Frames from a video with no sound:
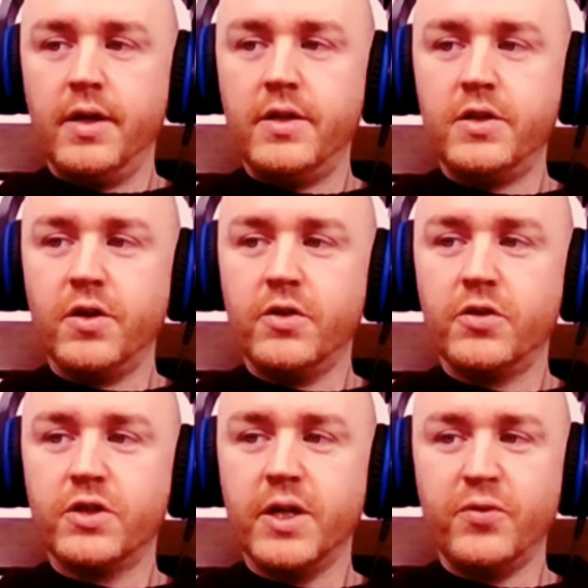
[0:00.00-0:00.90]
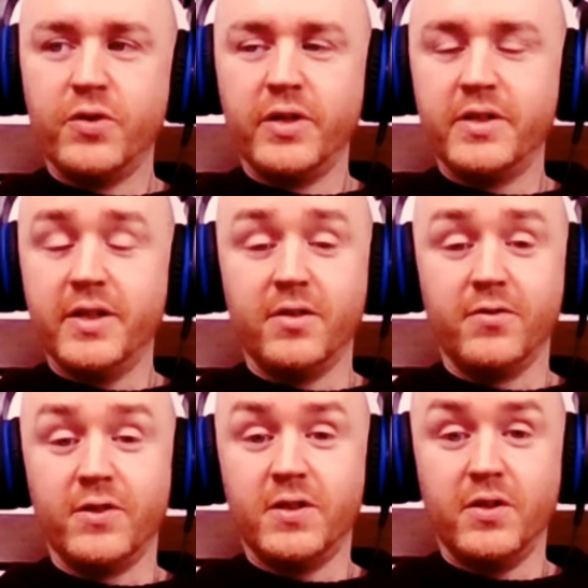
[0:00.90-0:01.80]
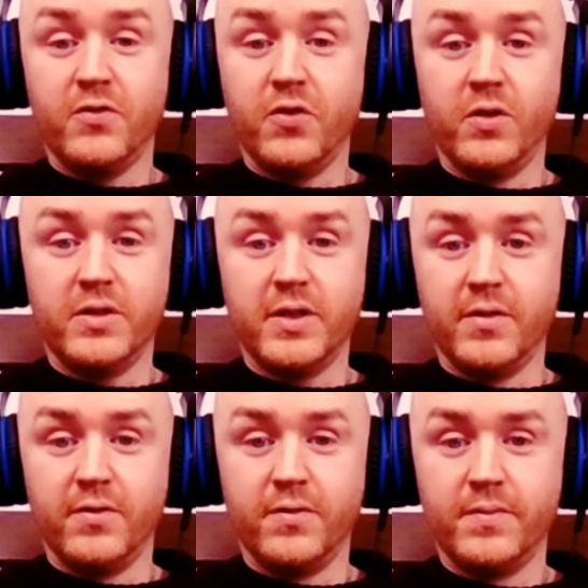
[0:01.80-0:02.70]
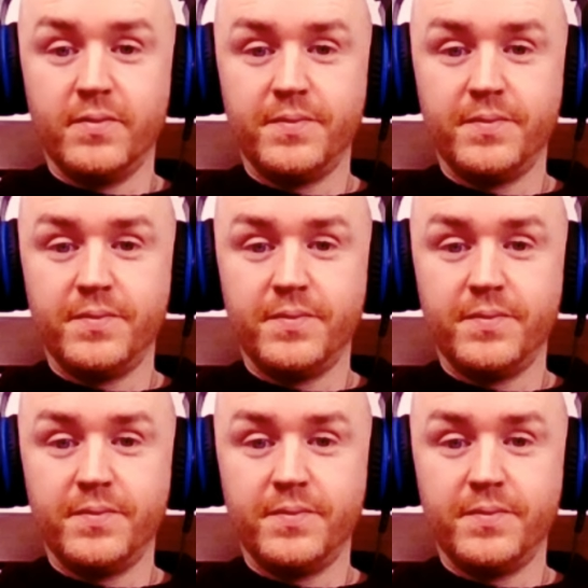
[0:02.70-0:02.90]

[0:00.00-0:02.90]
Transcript: is not your separated self. It's not your false self.